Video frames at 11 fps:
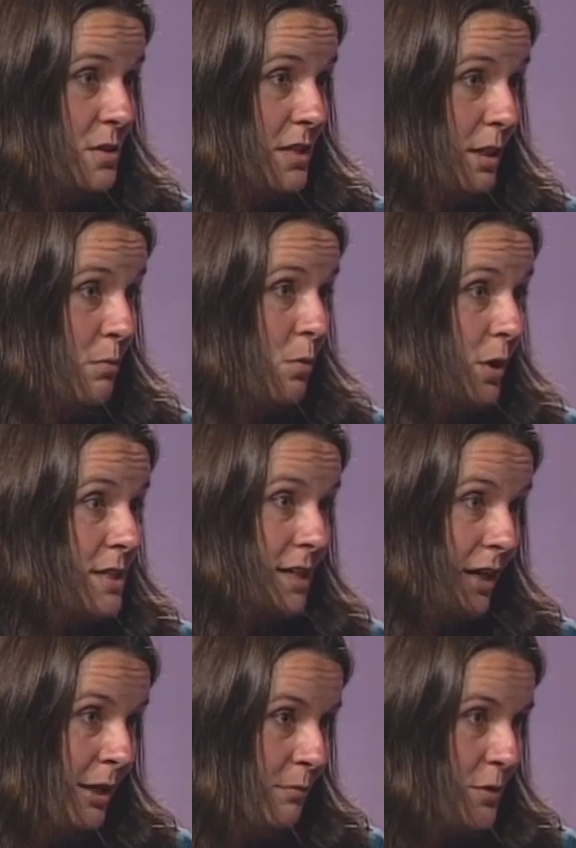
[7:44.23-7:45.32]
to take more
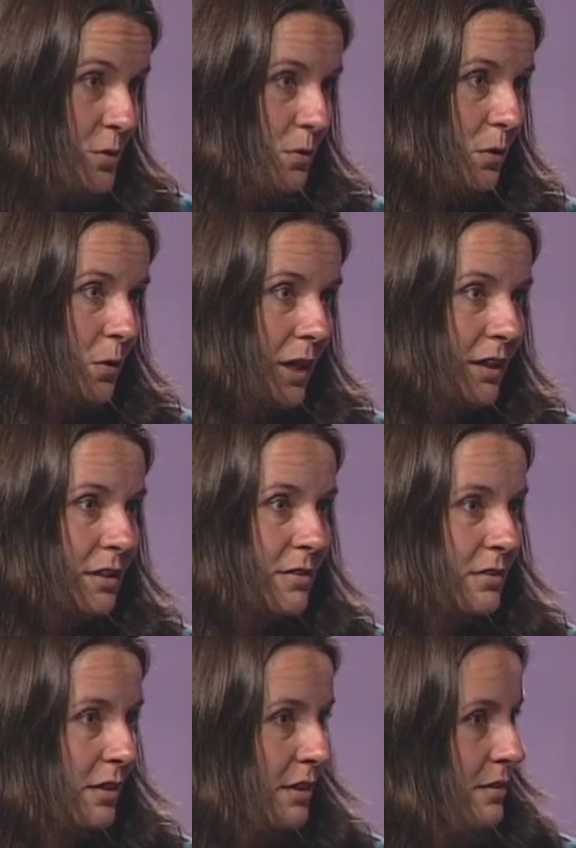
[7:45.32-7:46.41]
time to look at
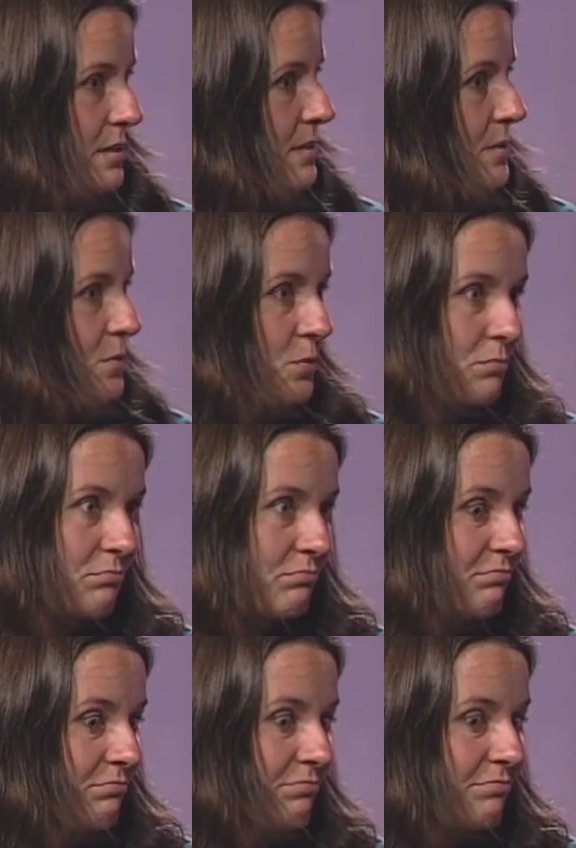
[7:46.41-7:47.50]
it and to
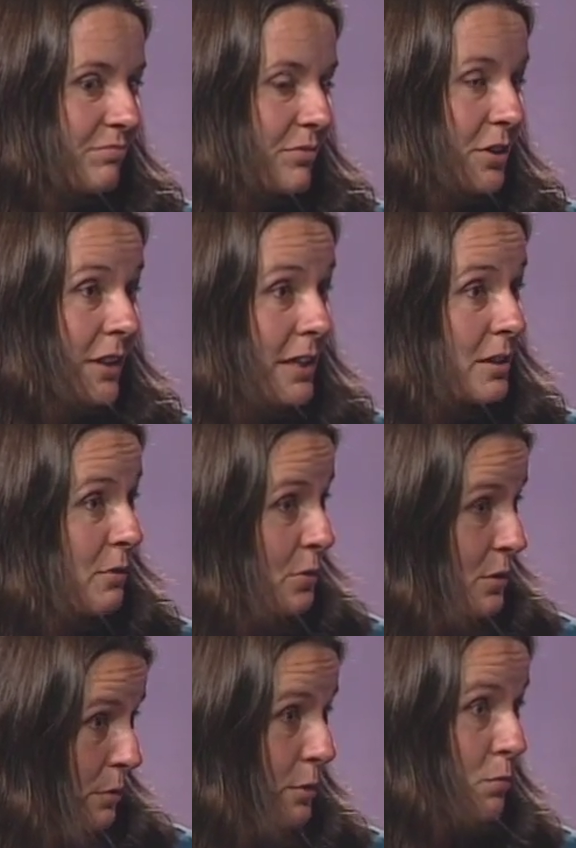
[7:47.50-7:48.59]
connect around
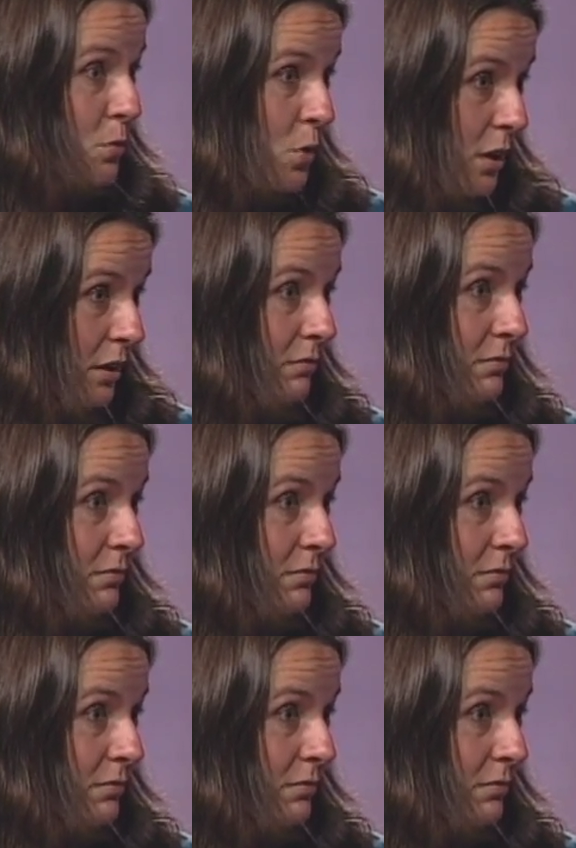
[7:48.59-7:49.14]
it a bit more.